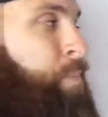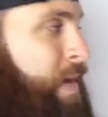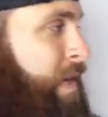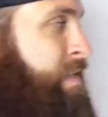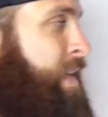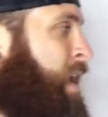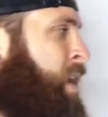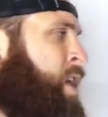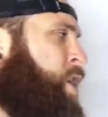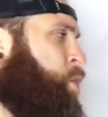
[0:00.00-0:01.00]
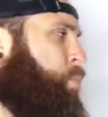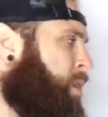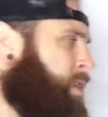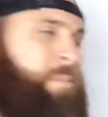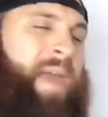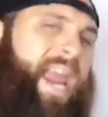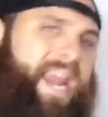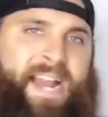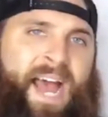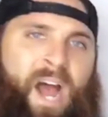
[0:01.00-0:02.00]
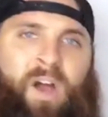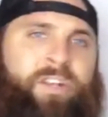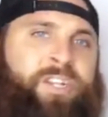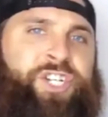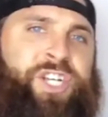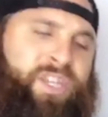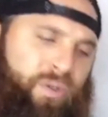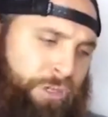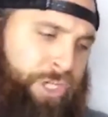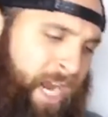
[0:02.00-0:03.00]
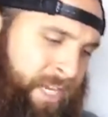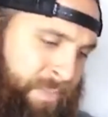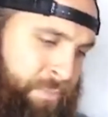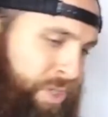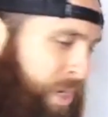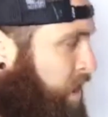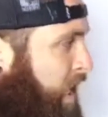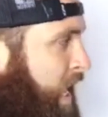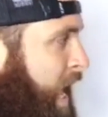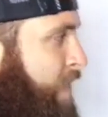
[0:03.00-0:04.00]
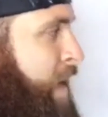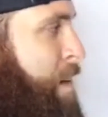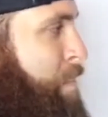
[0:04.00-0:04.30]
plants down, you put some hay down and shit, you shine some sunlight on that